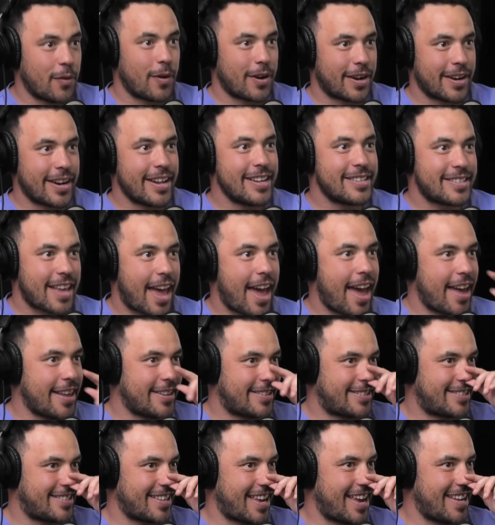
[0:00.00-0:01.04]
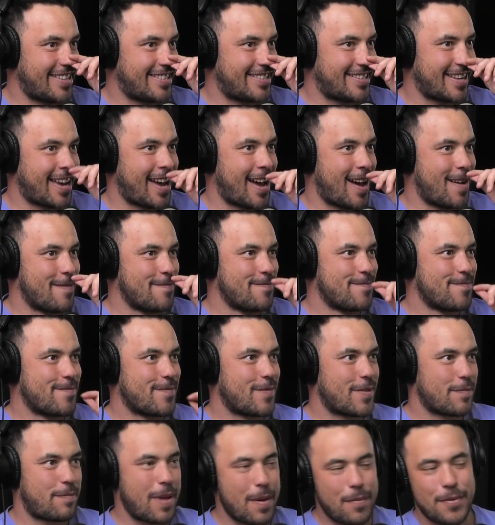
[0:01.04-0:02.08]
Do you know what it is? It's
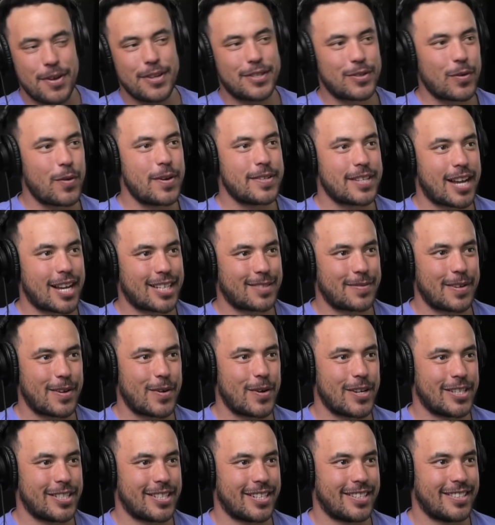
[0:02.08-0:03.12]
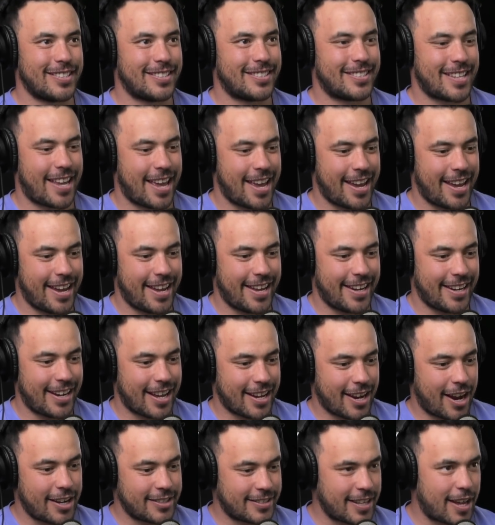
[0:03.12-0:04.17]
people used to always ask me questions,
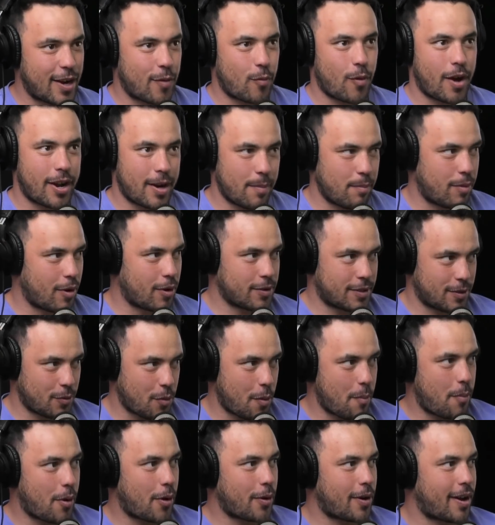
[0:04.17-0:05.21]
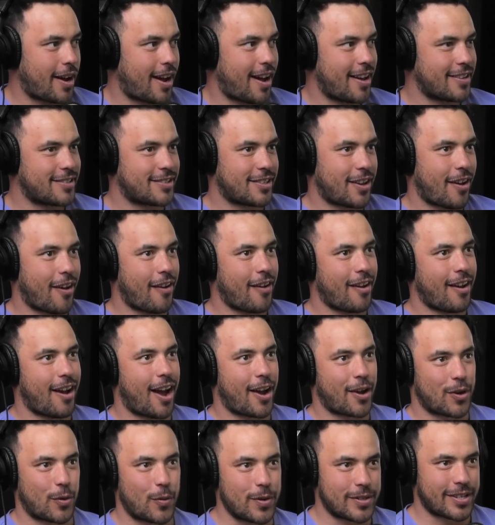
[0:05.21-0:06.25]
and like I started writing blogs and doing podcasts, so
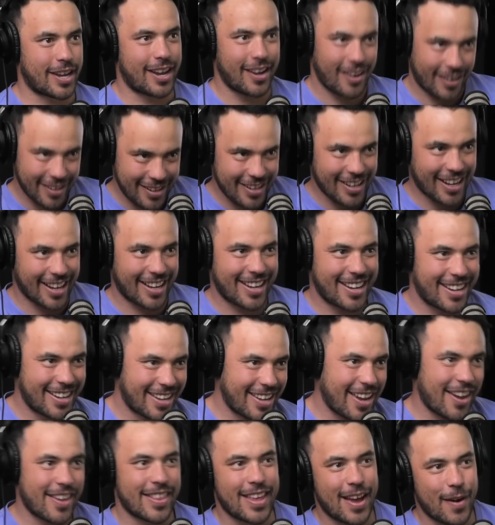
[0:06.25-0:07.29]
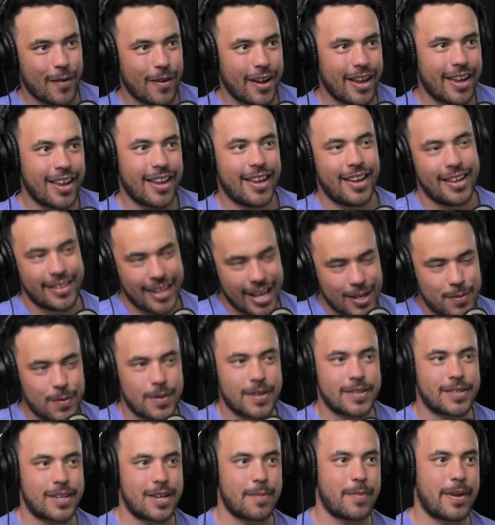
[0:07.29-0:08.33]
I could always go that way. Yeah,
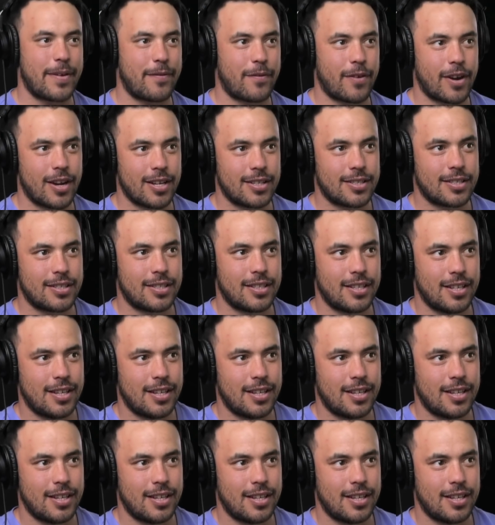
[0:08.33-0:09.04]
that's what it's going to be for us.